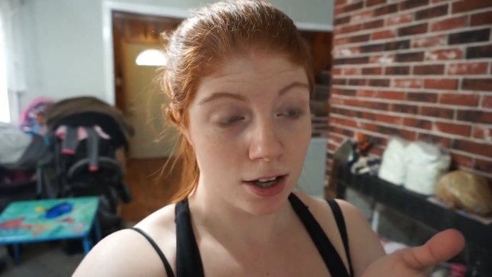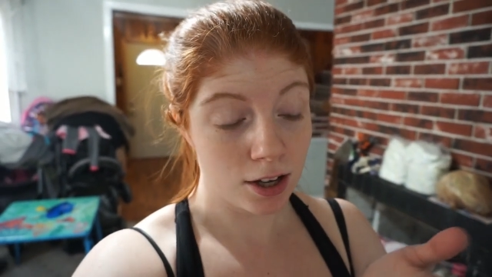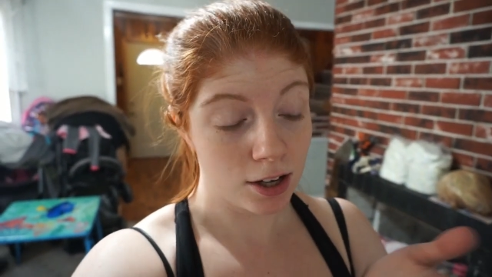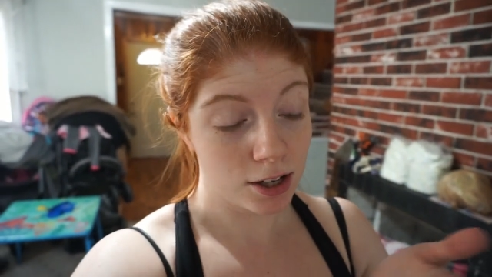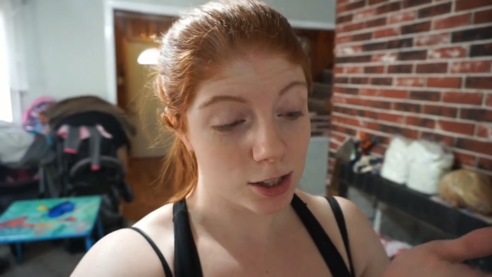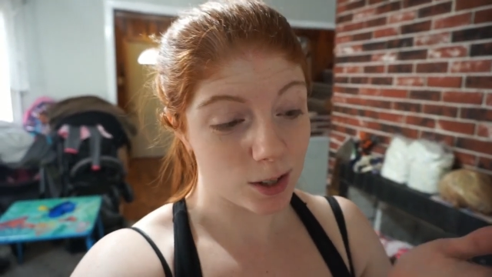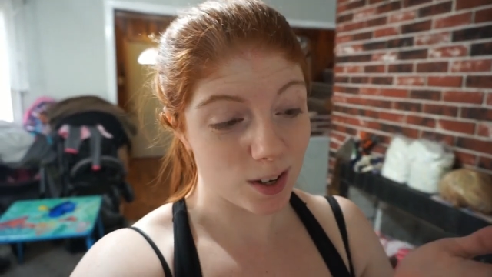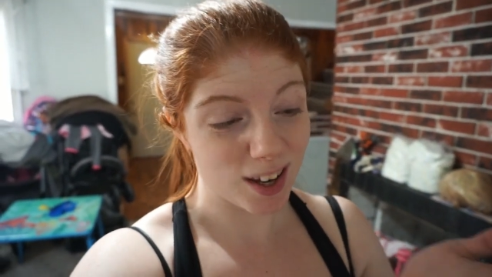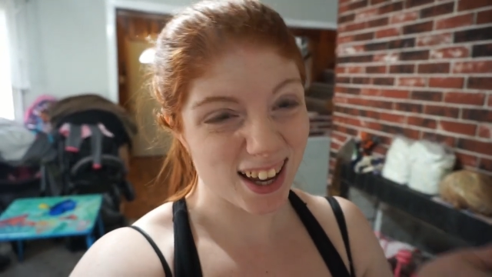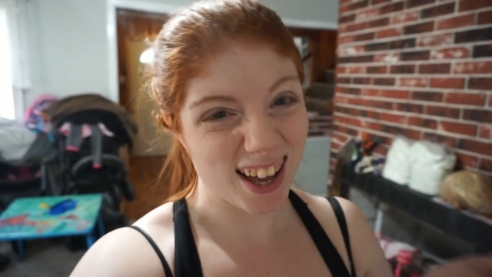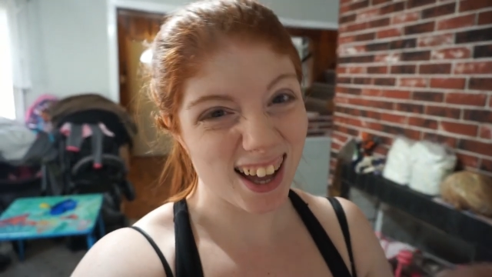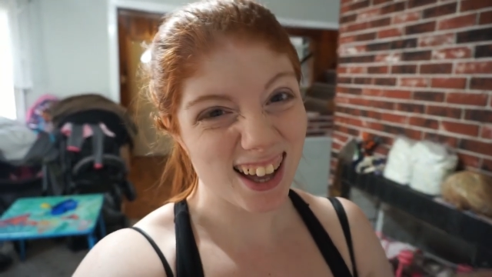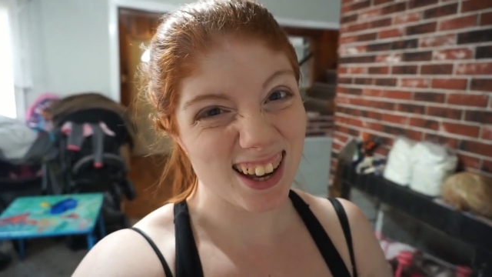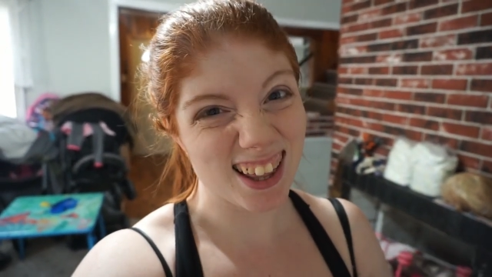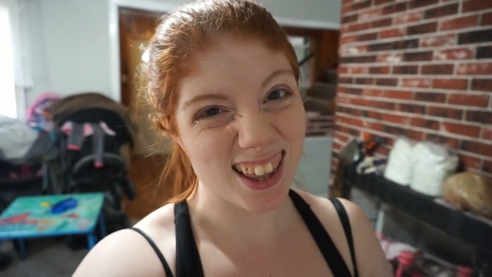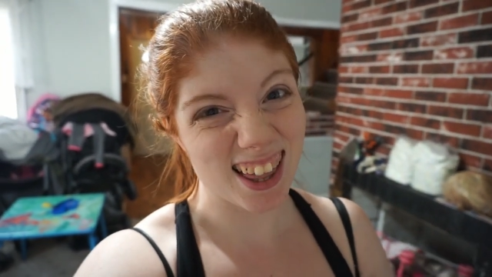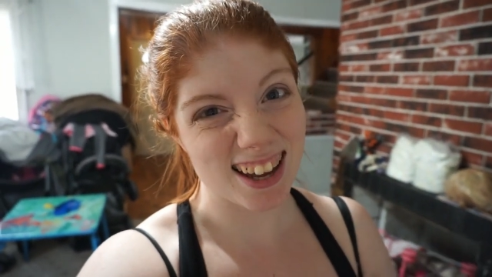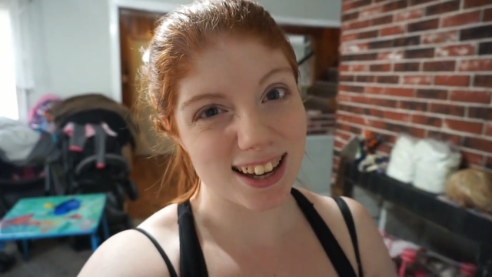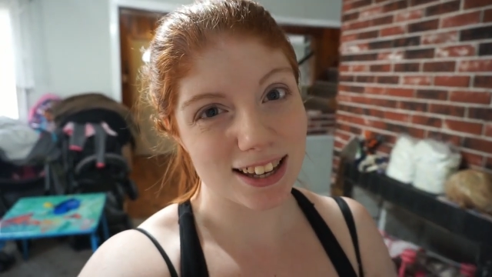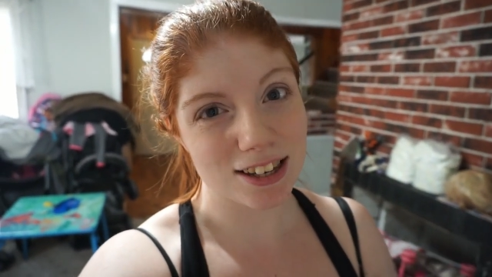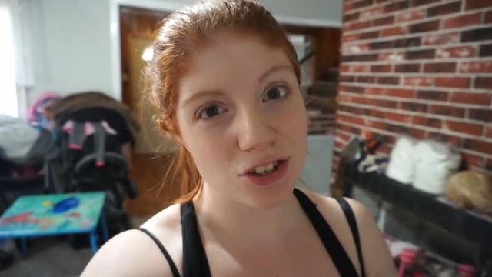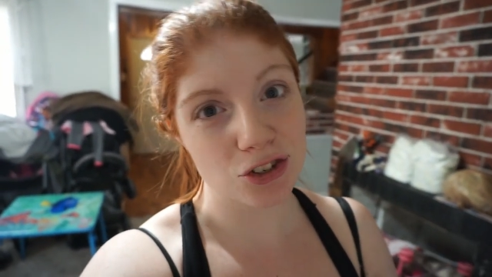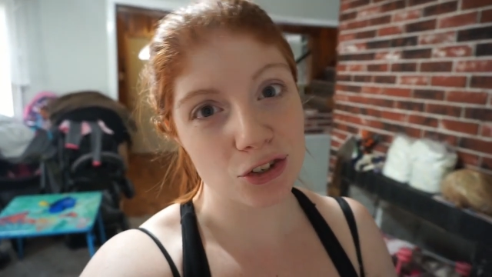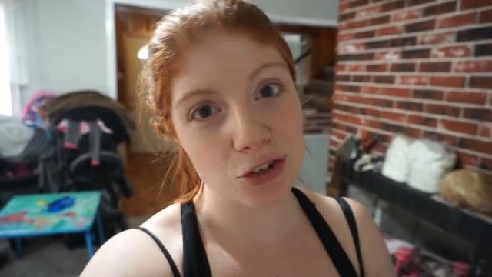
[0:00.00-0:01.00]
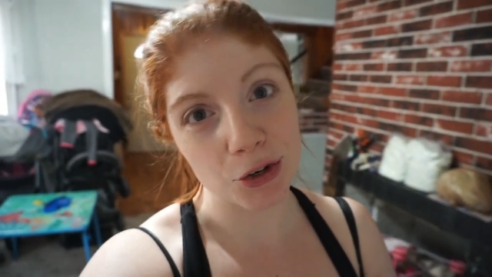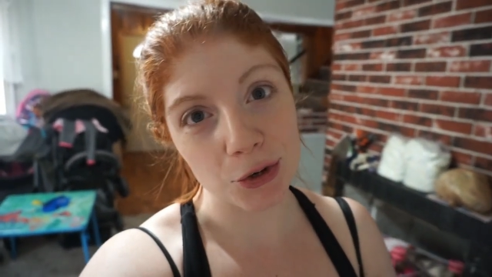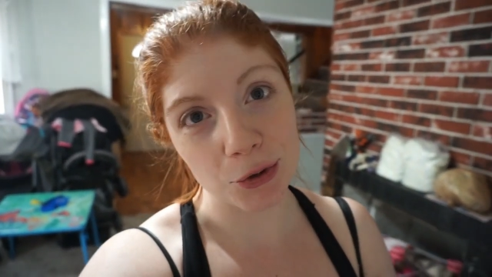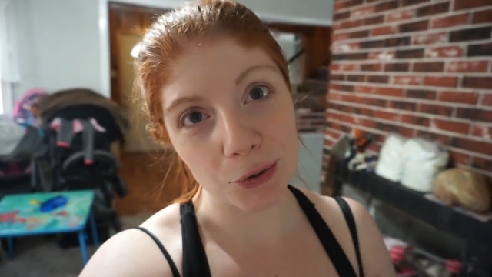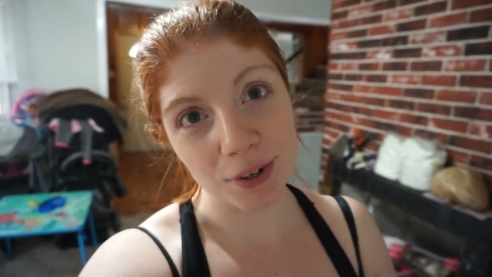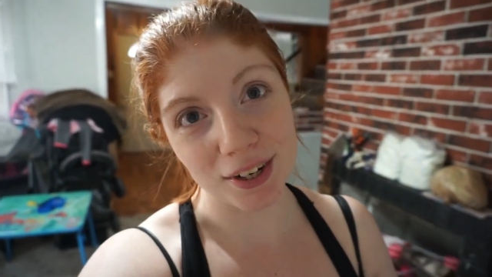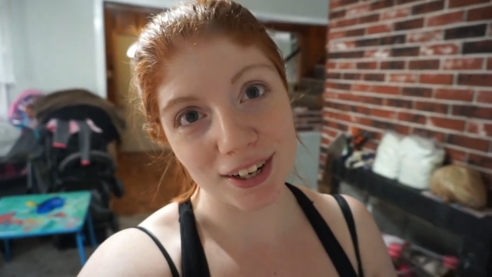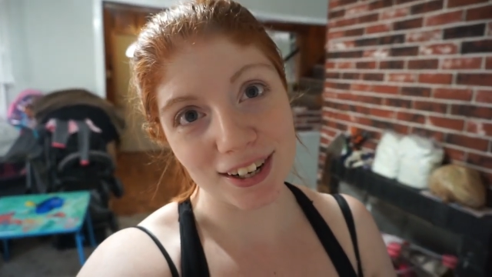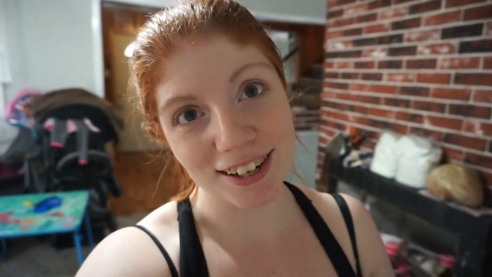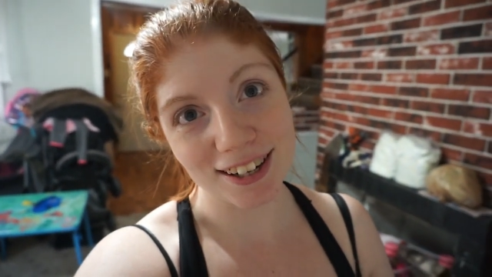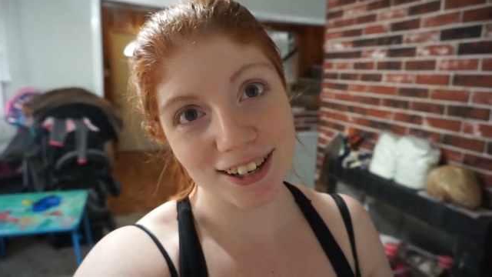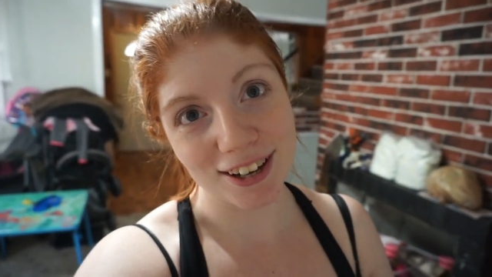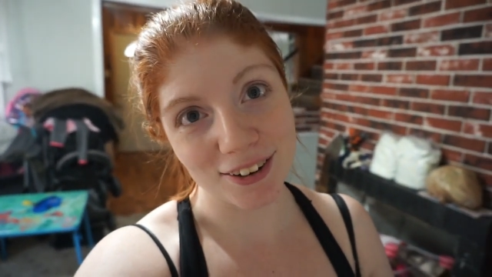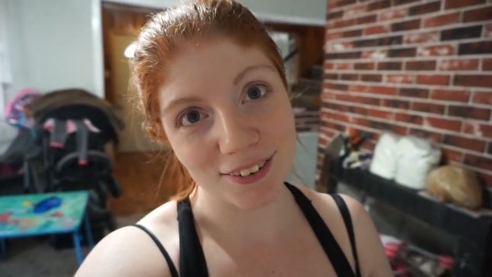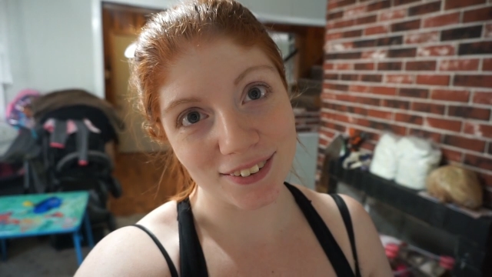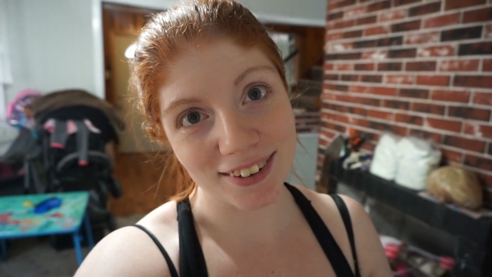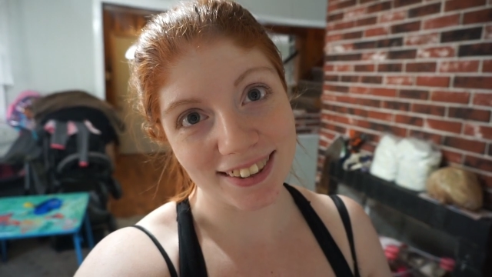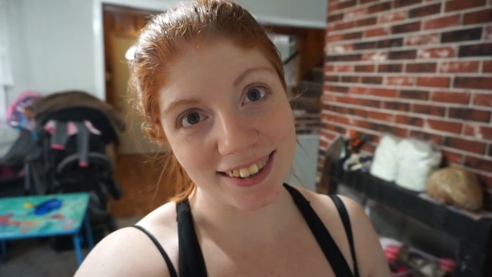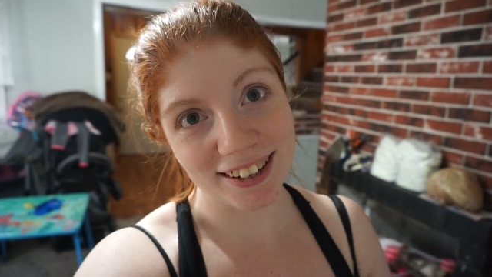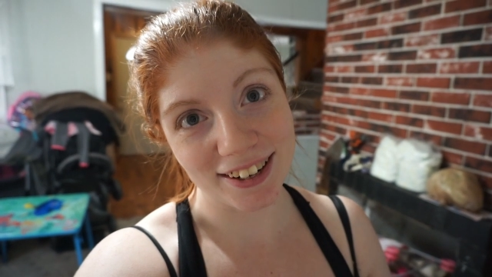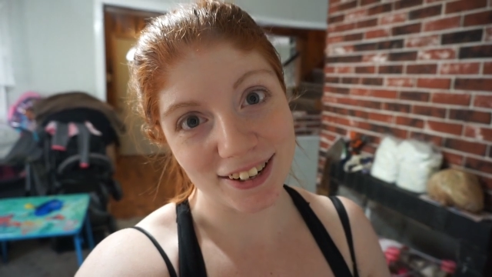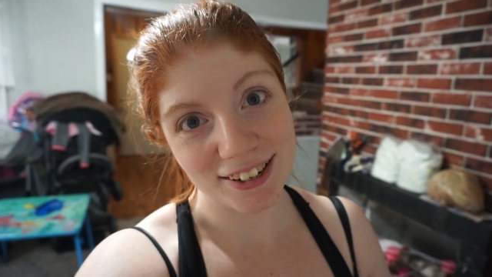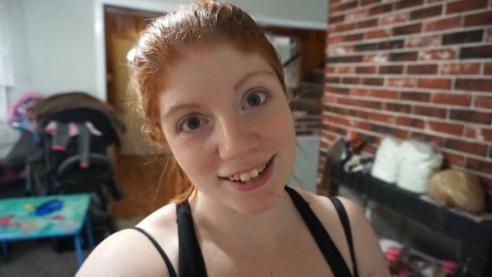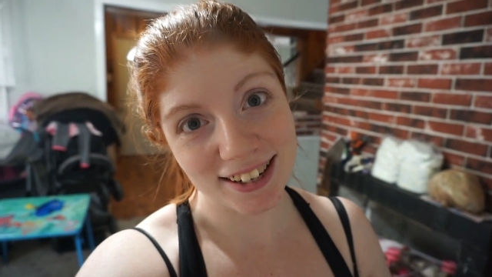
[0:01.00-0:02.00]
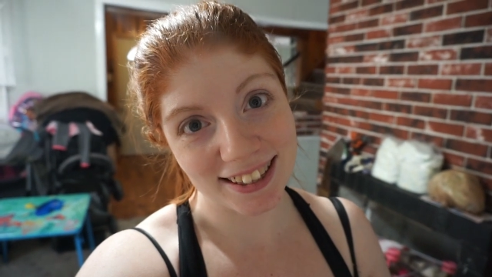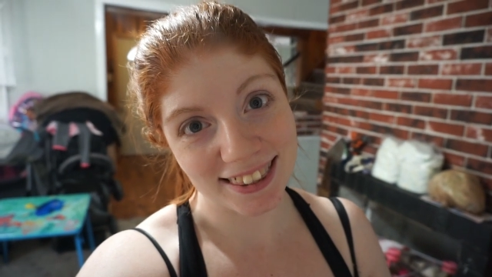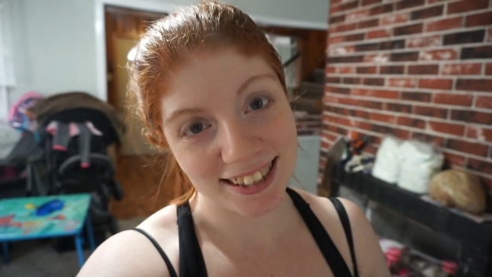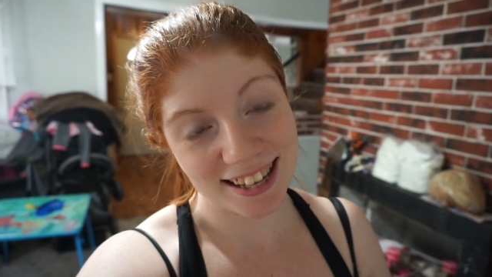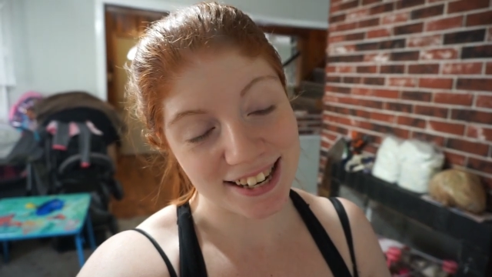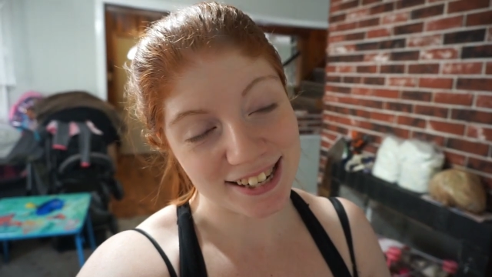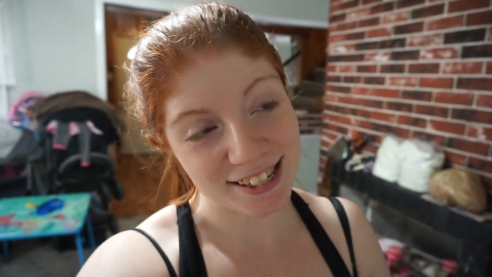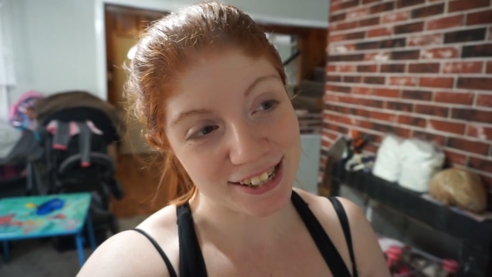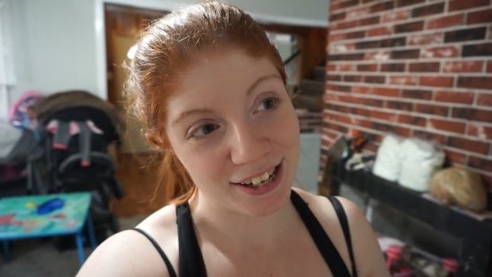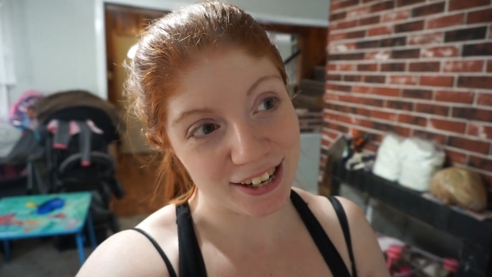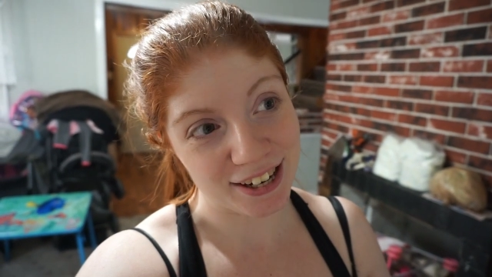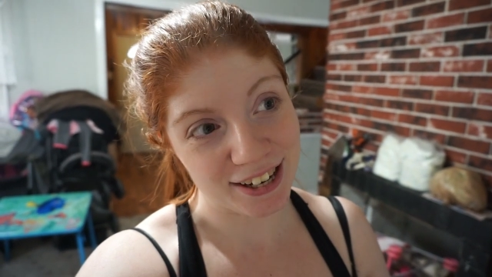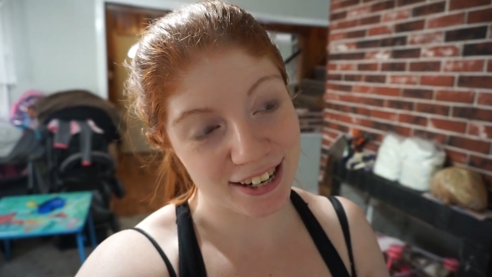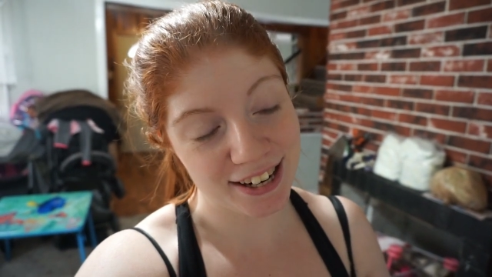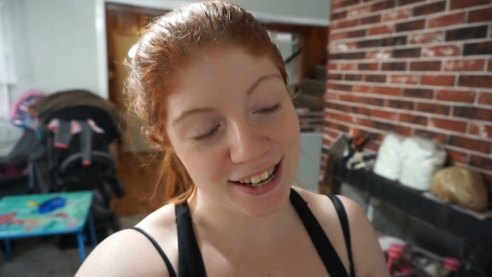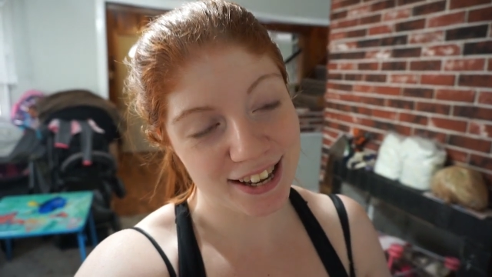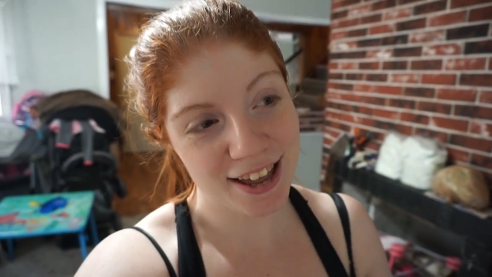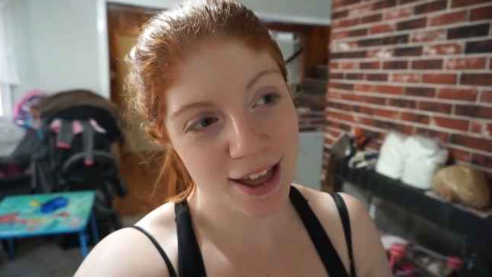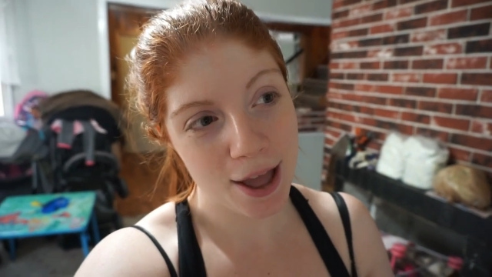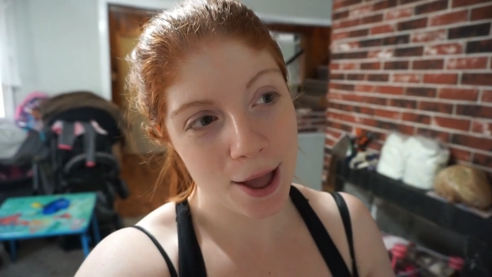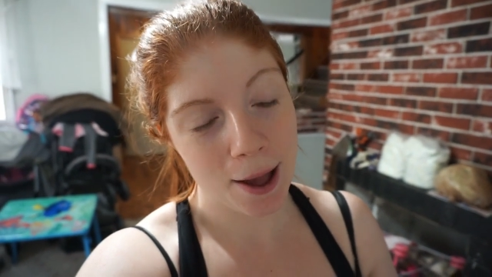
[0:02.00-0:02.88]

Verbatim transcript: So I kind of like do need to go in there and get that done.